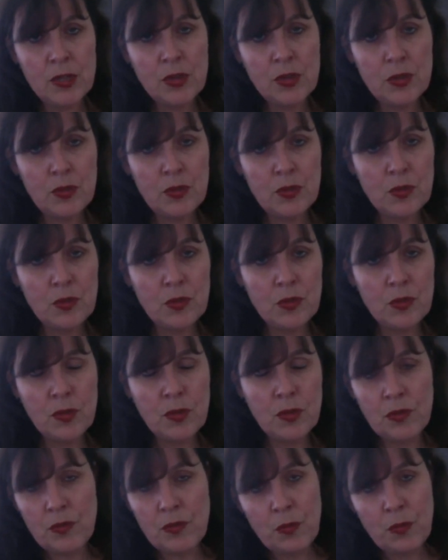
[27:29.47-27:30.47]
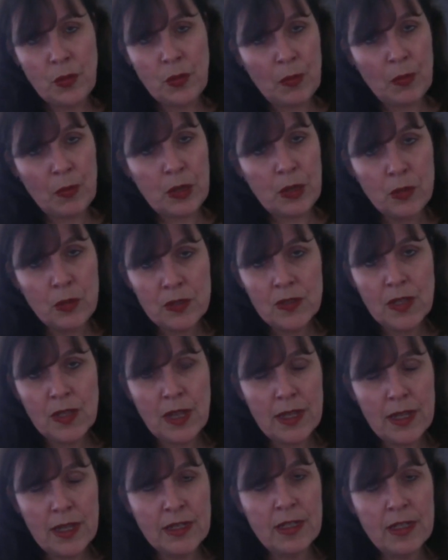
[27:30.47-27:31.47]
where we used the
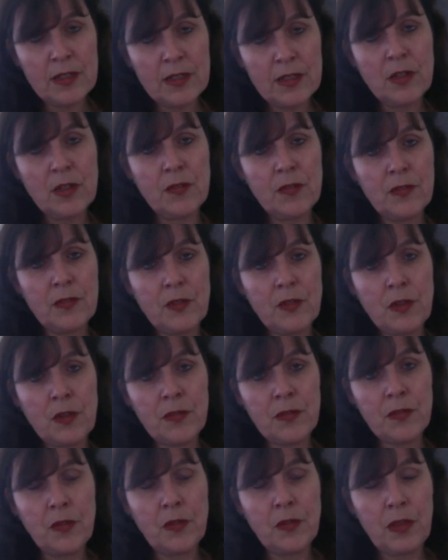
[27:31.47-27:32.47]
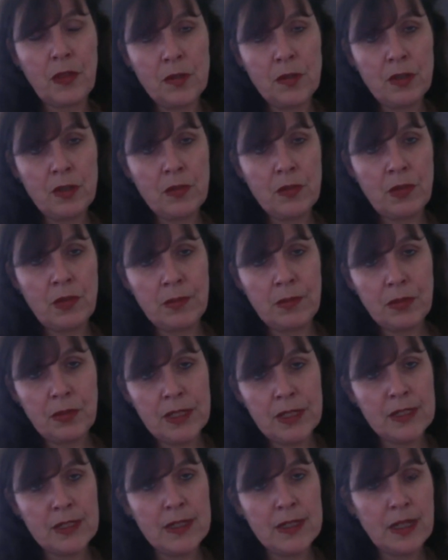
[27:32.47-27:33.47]
ideas of theory and
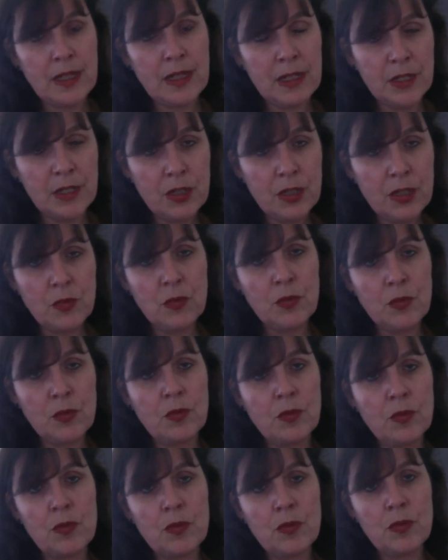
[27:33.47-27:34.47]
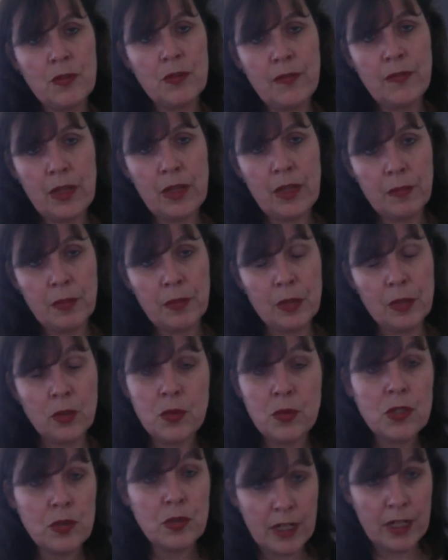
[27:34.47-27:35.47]
presencing to develop a new
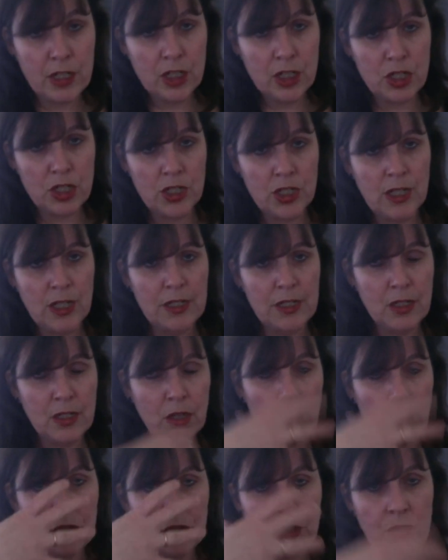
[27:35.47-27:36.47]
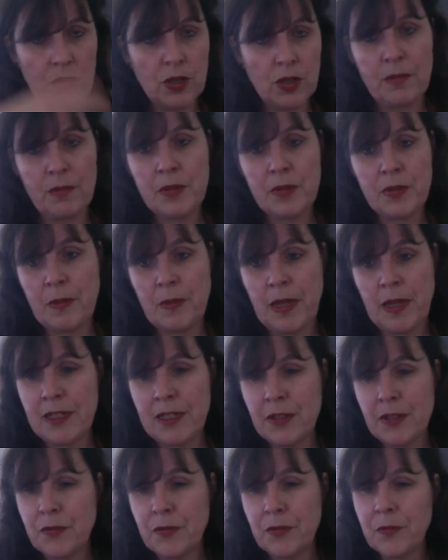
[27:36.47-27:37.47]
strategy and a long-term
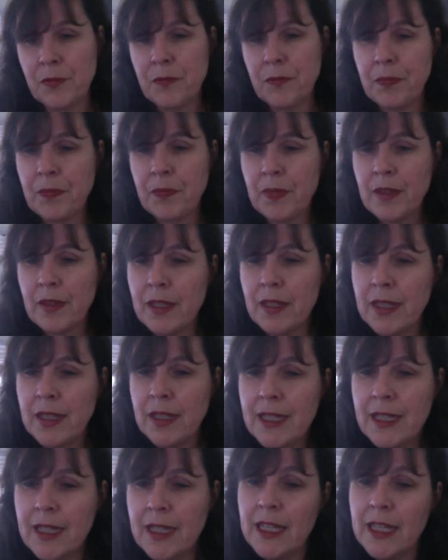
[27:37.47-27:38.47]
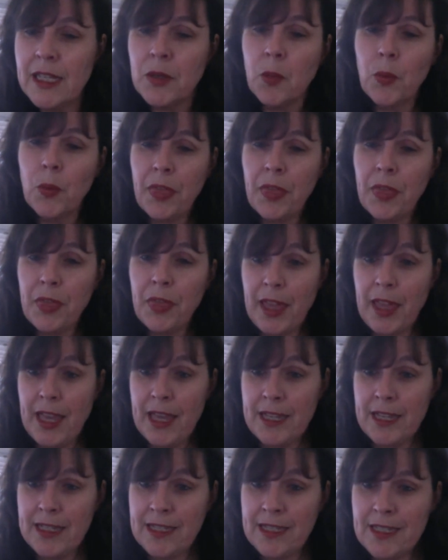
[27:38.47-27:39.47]
perspective. With
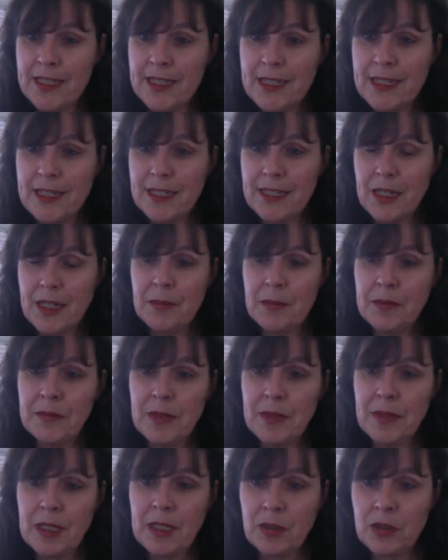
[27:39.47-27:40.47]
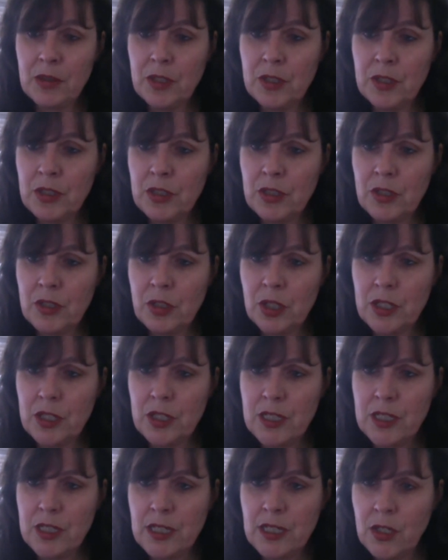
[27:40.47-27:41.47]
that, I could
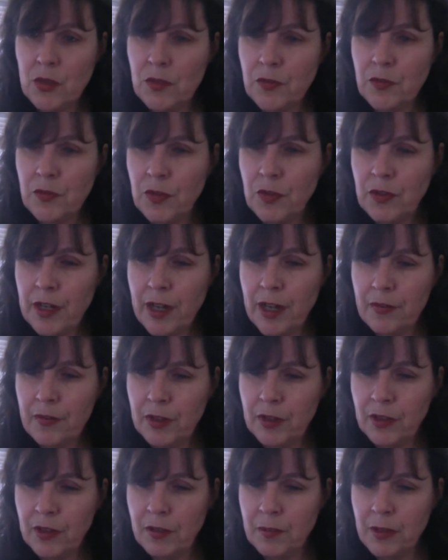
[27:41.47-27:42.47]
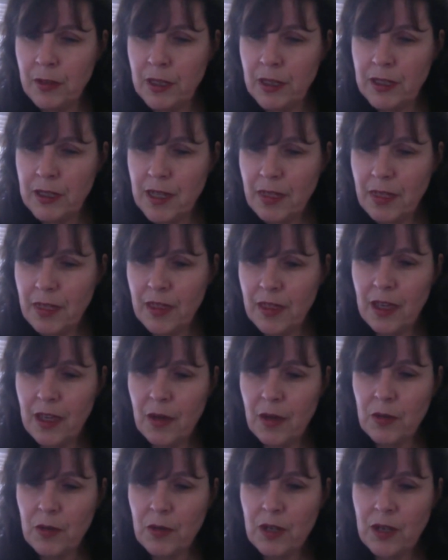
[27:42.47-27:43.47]
continue forever, but I think
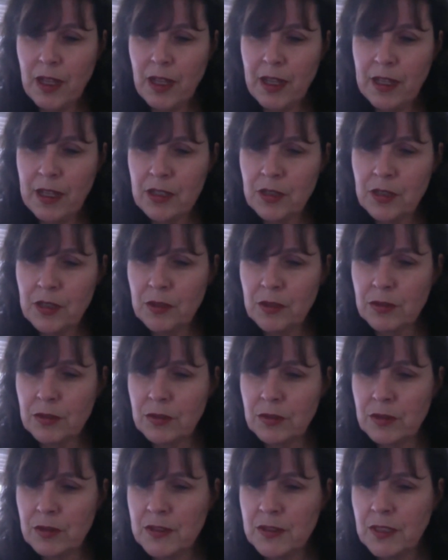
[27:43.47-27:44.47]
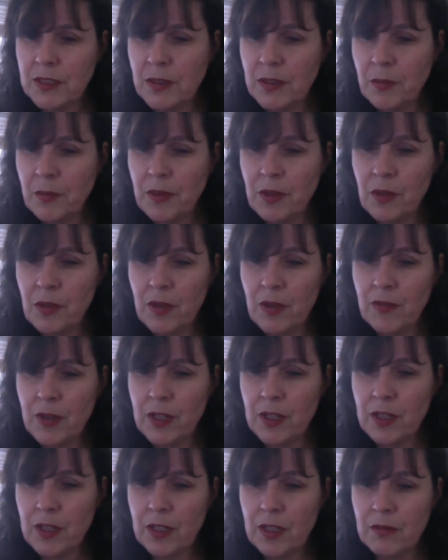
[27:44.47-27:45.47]
I would like to see whether you have
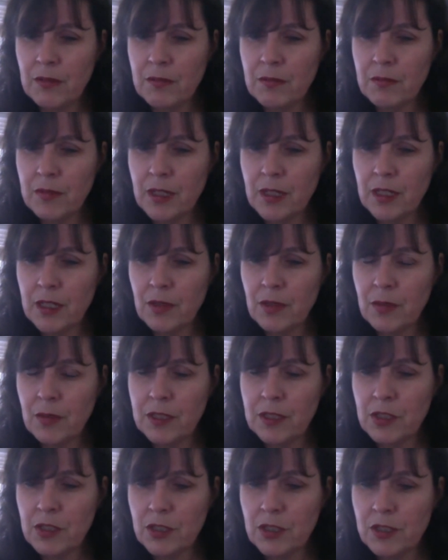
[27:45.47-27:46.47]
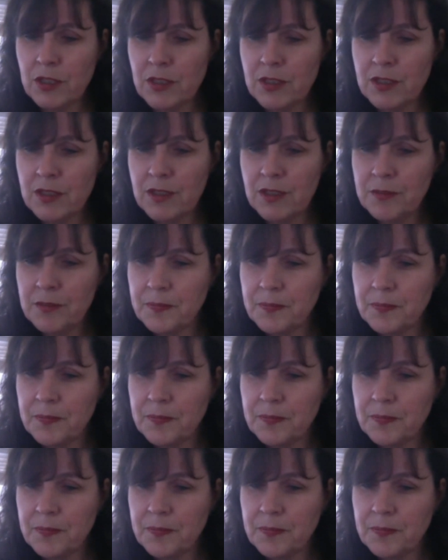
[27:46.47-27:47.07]
any questions.